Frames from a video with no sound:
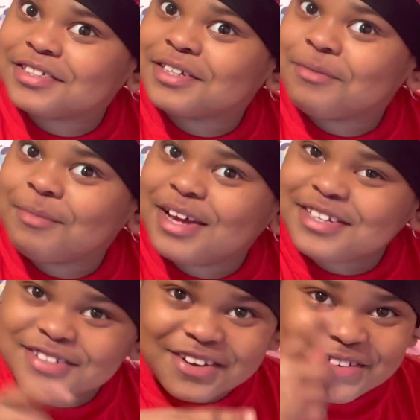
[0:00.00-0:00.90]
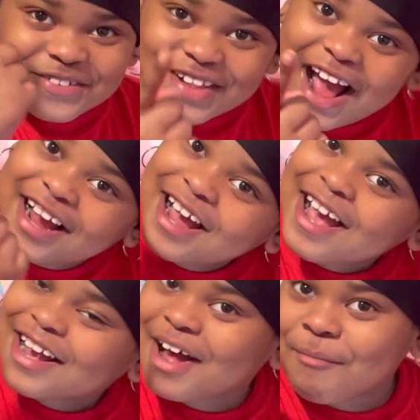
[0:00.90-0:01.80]
So make sure you like,
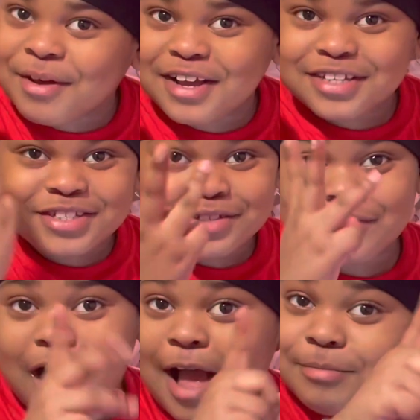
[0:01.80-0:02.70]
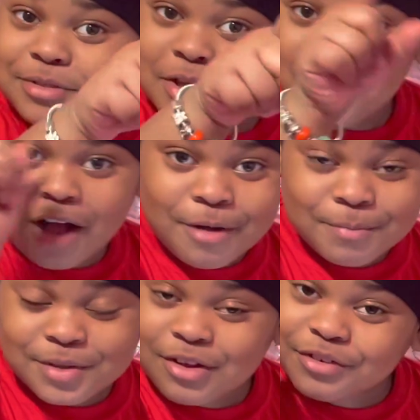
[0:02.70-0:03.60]
comment, and subscribe so y'all can
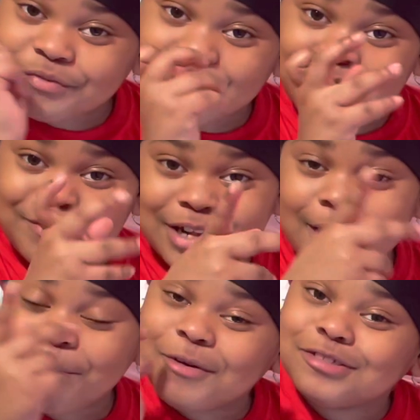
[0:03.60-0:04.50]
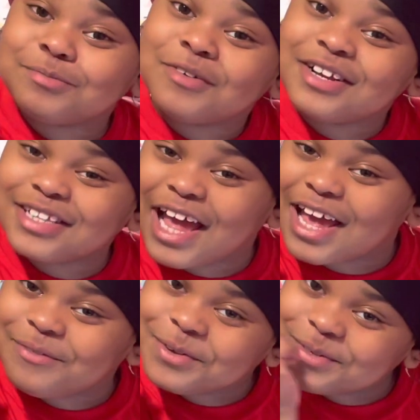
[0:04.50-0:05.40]
be notified when I post more
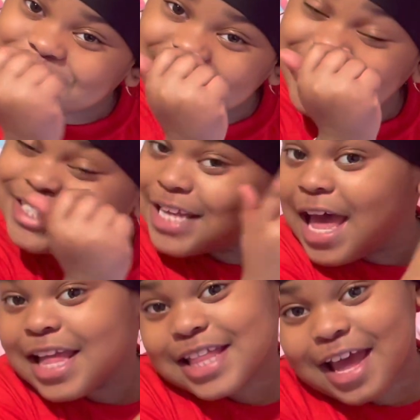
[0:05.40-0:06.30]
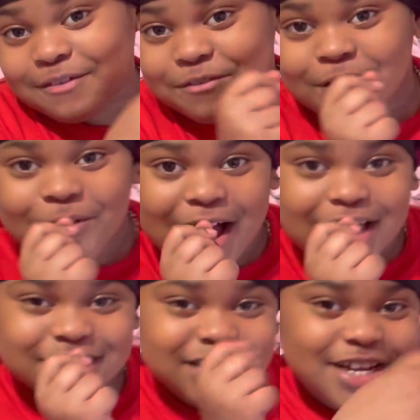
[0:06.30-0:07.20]
night routines. Thanks for
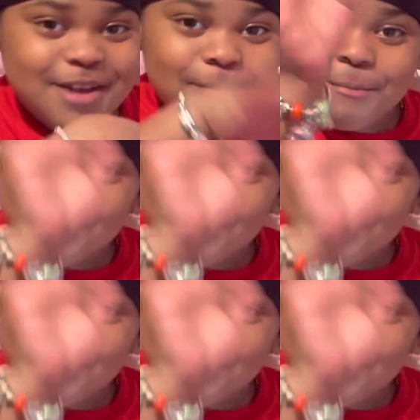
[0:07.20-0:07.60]
watching.